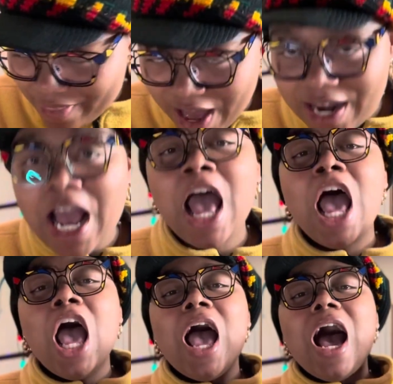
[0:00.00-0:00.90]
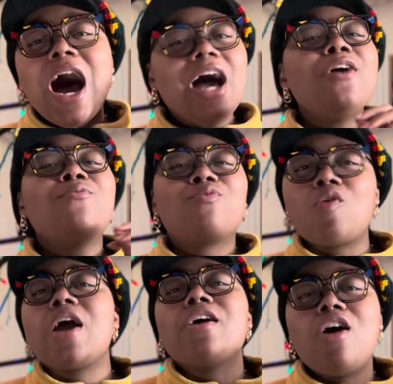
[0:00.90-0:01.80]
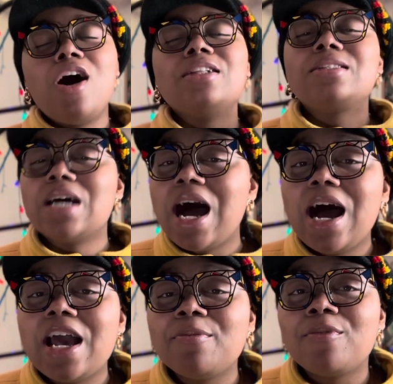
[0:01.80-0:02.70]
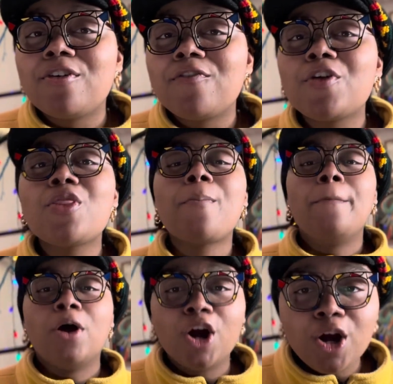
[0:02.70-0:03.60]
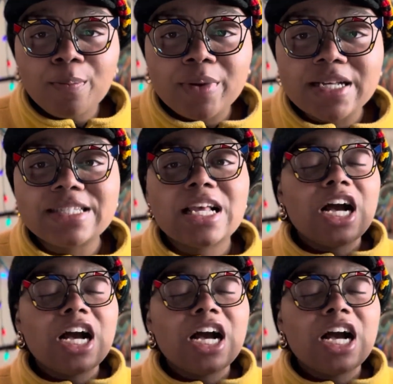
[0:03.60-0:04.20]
that. I am right on time for the purpose